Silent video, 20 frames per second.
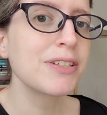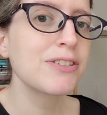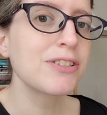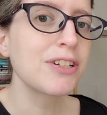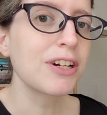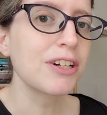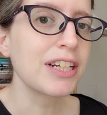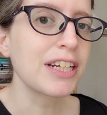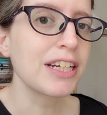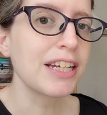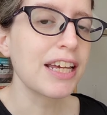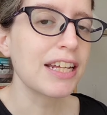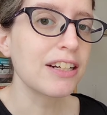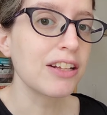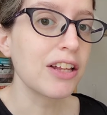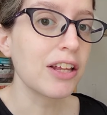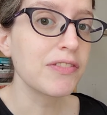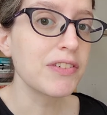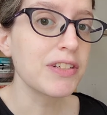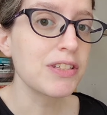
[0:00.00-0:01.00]
is starting at
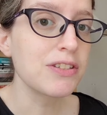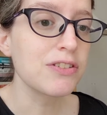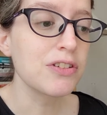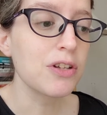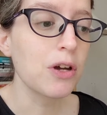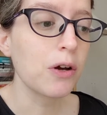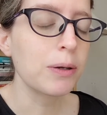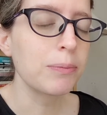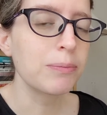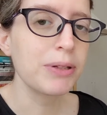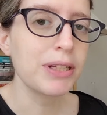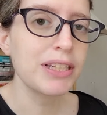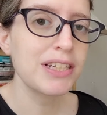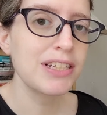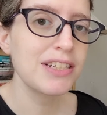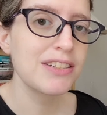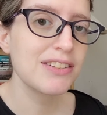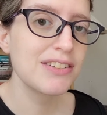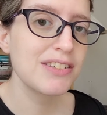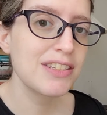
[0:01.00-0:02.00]
11, so I'm
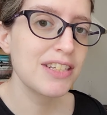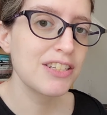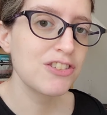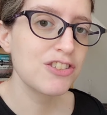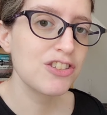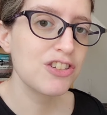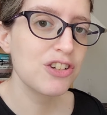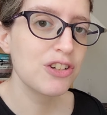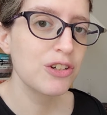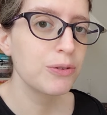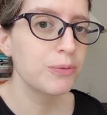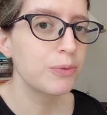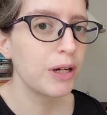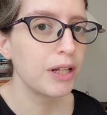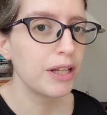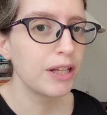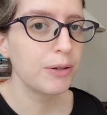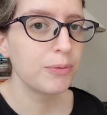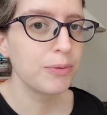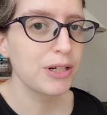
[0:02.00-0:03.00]
planning to stitch
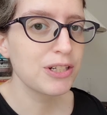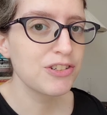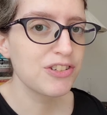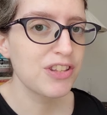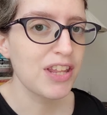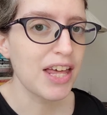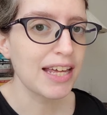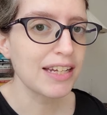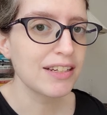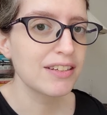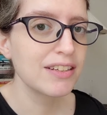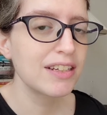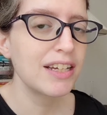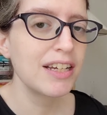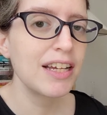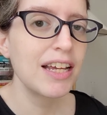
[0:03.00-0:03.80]
while I watch that